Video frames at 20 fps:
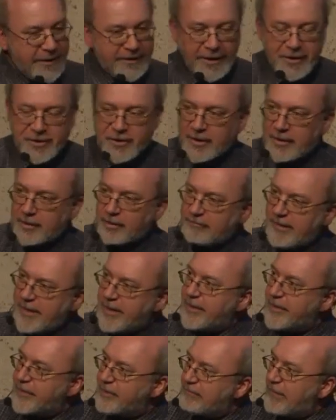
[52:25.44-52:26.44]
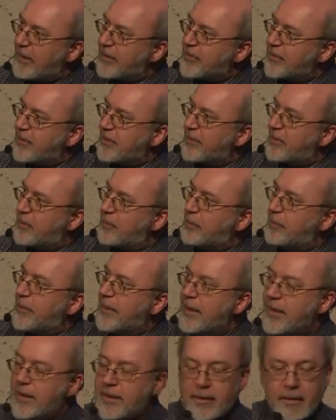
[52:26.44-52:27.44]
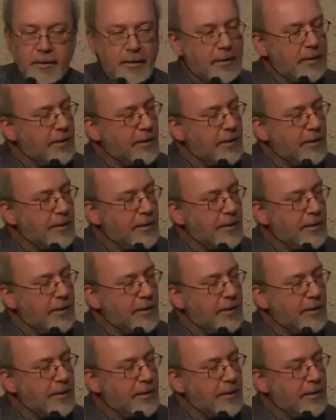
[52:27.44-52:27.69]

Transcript: a digital reconstruction could be